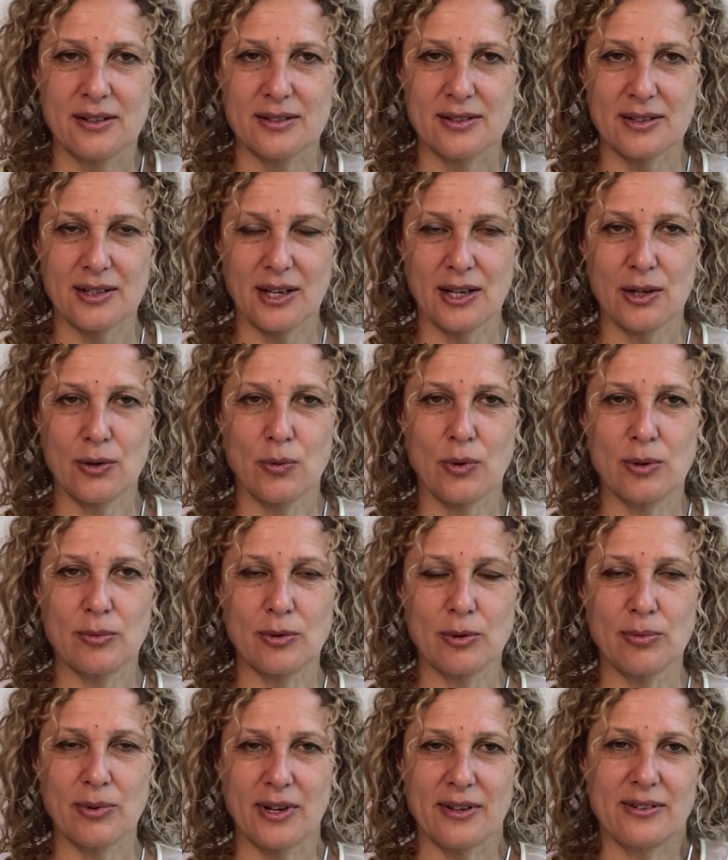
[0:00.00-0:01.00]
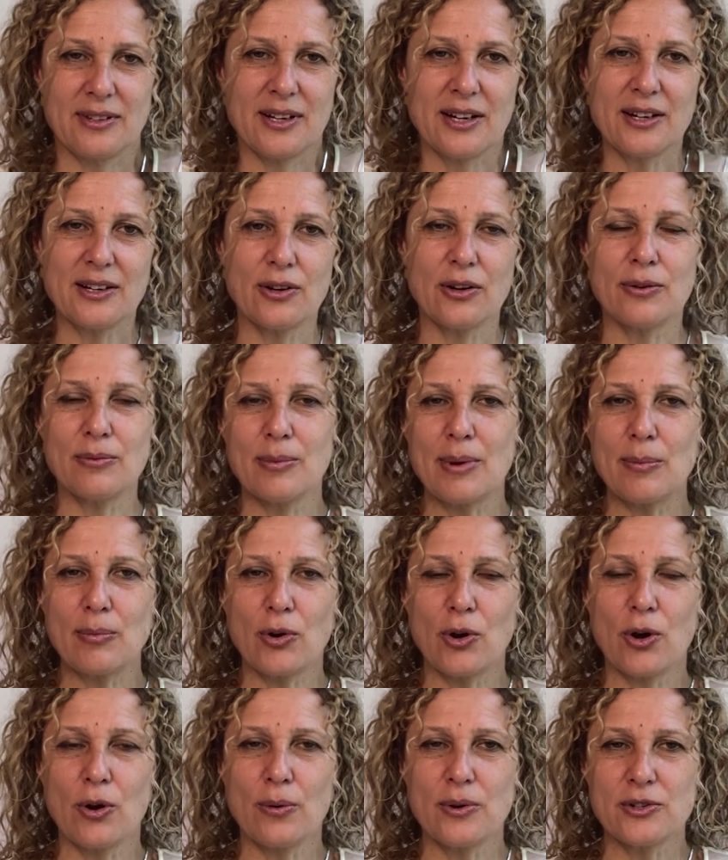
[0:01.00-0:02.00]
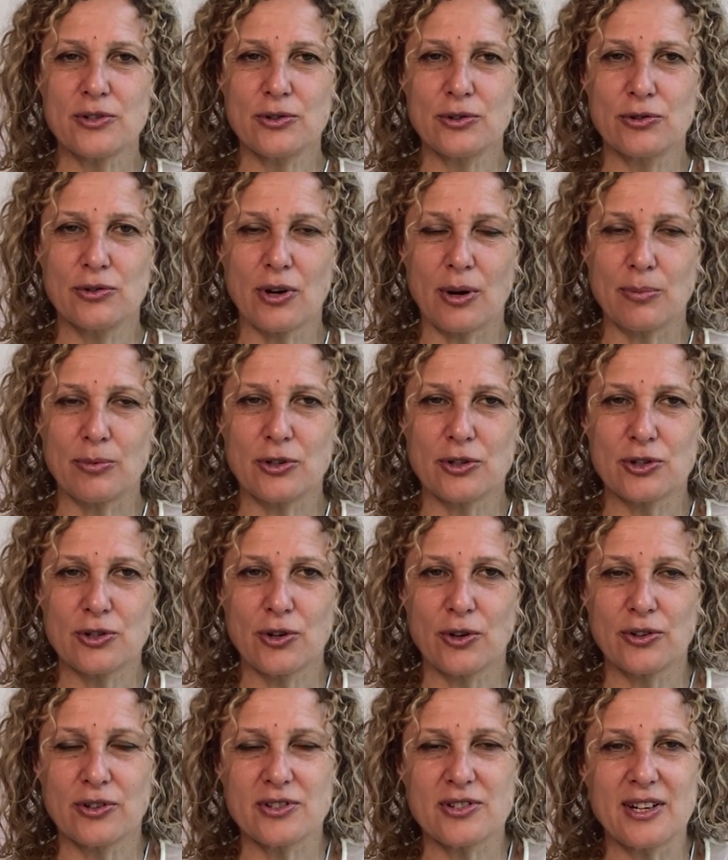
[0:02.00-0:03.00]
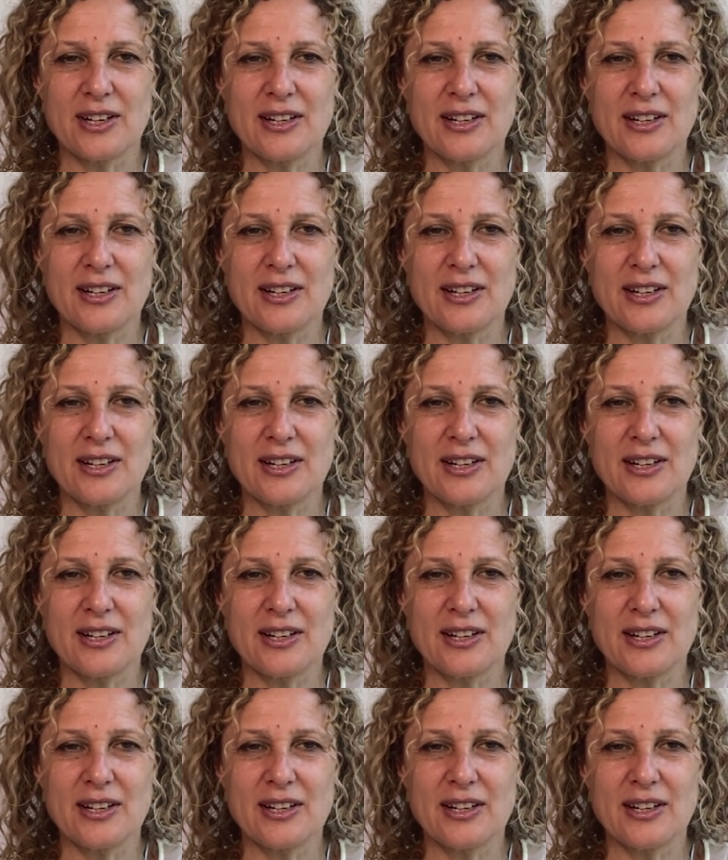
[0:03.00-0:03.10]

Let's take one more breath here, and remember always to drop your shoulders.